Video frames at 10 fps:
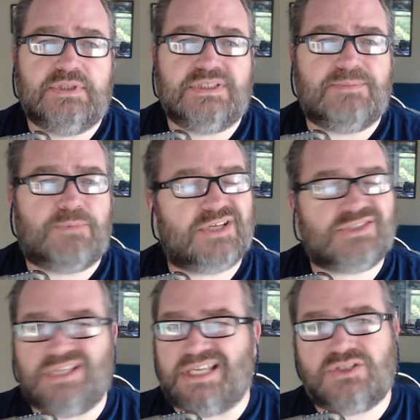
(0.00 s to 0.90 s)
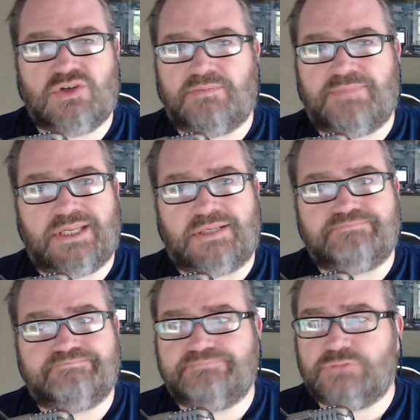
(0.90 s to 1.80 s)
Depression hasn't got better.
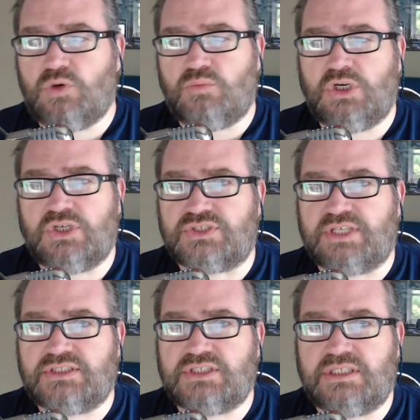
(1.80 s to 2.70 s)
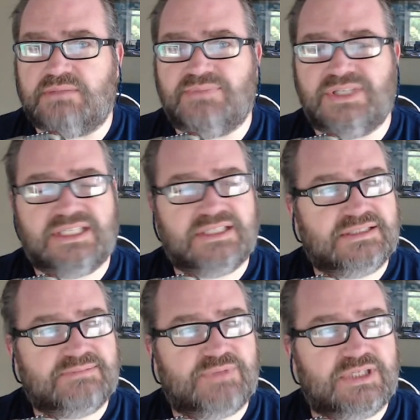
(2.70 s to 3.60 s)
It's got worse, actually.
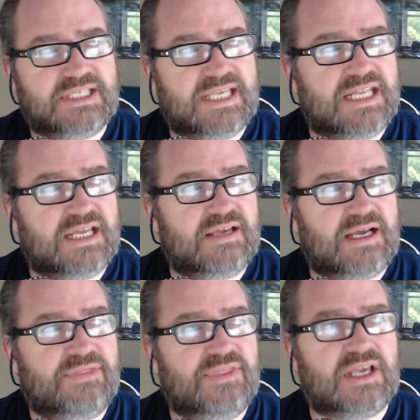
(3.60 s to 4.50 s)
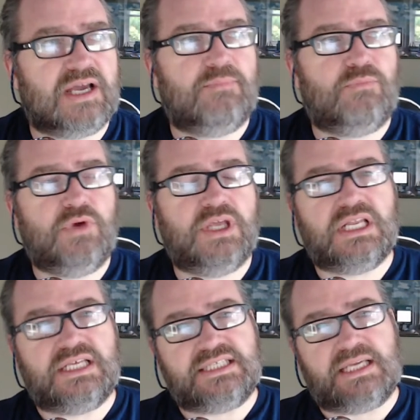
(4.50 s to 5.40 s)
But again, I think I'm
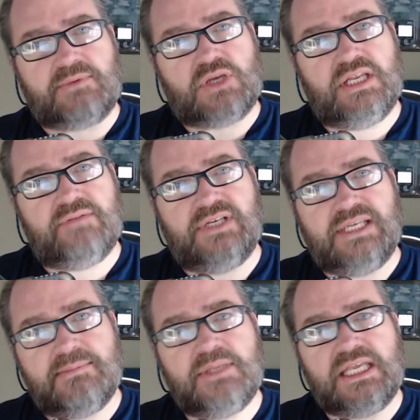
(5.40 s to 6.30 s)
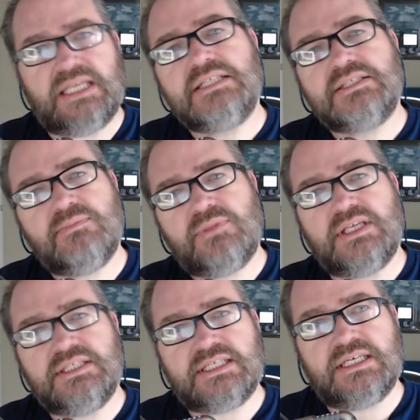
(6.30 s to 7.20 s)
realizing I'm kind of eliminating some
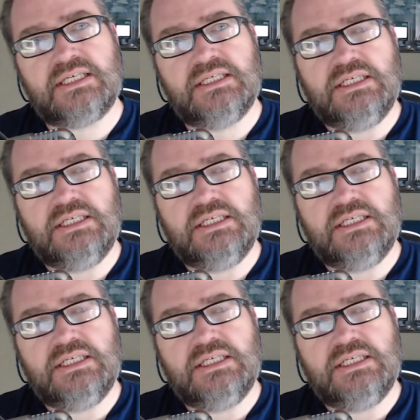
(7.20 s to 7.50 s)
things here.